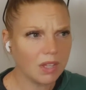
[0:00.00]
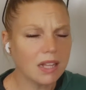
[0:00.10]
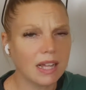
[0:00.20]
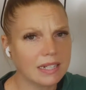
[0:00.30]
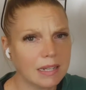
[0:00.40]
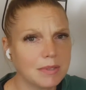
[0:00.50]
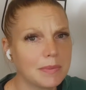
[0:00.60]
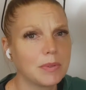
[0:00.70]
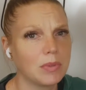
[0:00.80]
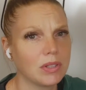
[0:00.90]
A lot of times
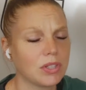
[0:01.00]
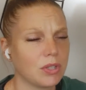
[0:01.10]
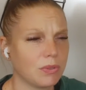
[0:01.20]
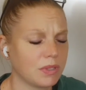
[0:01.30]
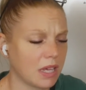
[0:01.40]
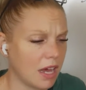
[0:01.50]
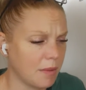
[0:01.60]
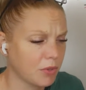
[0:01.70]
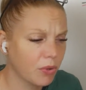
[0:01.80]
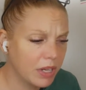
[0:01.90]
people will use
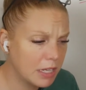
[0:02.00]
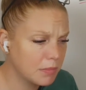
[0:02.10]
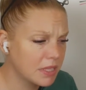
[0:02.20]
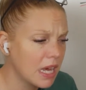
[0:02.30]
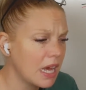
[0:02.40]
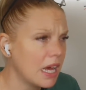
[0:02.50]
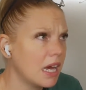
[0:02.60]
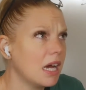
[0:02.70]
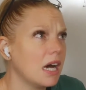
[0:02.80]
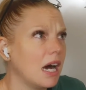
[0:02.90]
um, creams
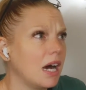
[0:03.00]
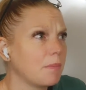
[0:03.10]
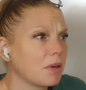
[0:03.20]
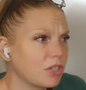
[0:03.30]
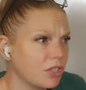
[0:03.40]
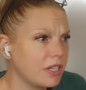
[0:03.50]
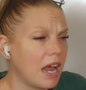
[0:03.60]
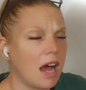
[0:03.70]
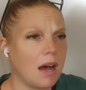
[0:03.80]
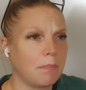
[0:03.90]
uh, pro-
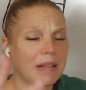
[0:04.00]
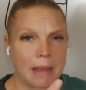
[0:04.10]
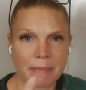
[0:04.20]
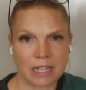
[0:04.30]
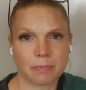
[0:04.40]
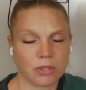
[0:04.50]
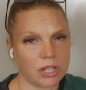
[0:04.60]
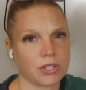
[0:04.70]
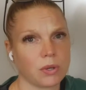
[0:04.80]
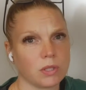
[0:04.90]
uh, plant-based
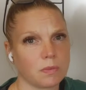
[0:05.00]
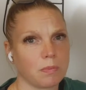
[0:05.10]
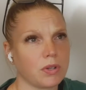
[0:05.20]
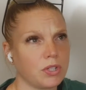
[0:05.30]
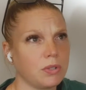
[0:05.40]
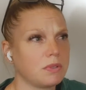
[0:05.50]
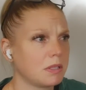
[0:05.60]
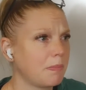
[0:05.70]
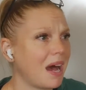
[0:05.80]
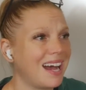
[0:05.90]
progesterone's
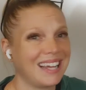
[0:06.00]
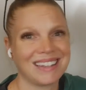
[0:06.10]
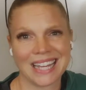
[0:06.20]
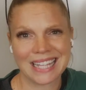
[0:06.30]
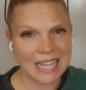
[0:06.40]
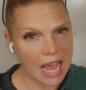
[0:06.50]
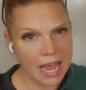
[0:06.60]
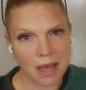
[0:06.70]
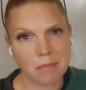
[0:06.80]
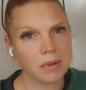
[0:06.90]
produced by like
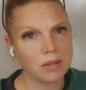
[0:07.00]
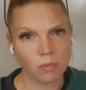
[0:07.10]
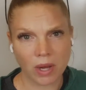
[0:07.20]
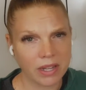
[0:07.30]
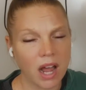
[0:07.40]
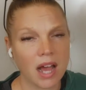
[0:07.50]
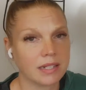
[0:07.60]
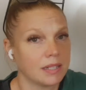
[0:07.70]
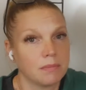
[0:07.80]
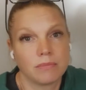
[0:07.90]
yam,
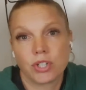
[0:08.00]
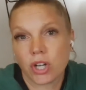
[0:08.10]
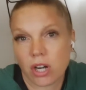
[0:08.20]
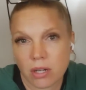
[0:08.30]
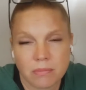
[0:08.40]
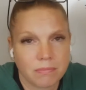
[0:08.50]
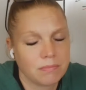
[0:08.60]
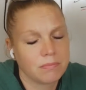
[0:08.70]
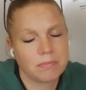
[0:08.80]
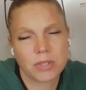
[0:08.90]
whatnot. Sure,
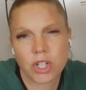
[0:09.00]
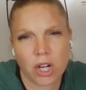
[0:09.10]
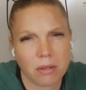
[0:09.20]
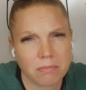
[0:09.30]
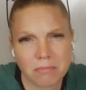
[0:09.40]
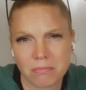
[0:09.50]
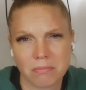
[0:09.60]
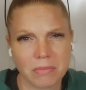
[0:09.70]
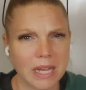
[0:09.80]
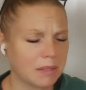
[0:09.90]
sure.
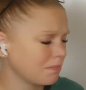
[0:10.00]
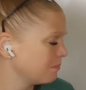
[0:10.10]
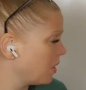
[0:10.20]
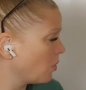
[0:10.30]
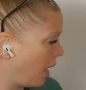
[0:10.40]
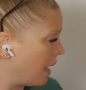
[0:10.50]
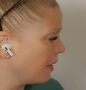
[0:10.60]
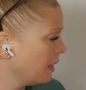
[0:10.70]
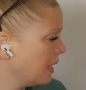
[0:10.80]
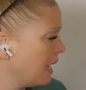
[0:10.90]
Like, okay.
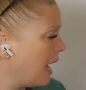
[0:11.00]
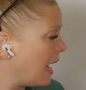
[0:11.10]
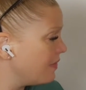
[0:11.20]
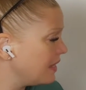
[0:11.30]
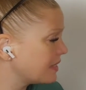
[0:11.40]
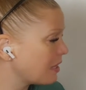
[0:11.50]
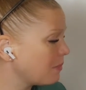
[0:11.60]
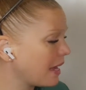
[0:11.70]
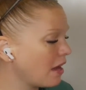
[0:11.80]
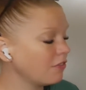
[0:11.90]
And these can
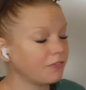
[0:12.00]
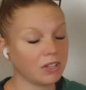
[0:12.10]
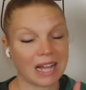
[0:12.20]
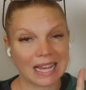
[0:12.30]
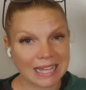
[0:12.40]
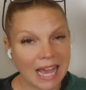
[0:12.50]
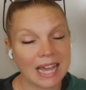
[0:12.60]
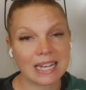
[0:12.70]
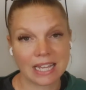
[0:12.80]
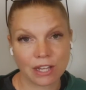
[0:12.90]
be helpful
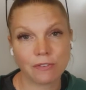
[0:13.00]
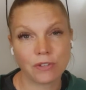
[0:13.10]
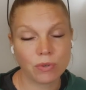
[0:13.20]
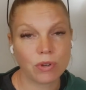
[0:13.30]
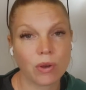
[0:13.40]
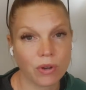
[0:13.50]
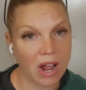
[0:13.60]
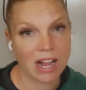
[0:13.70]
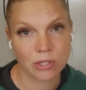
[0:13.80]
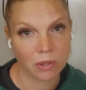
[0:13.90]
again if you know your
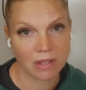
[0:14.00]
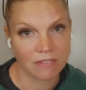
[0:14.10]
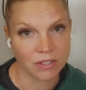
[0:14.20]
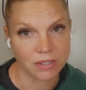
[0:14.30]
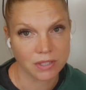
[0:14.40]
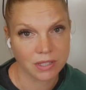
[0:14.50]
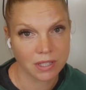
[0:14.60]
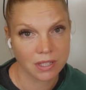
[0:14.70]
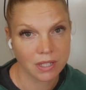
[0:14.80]
actual levels,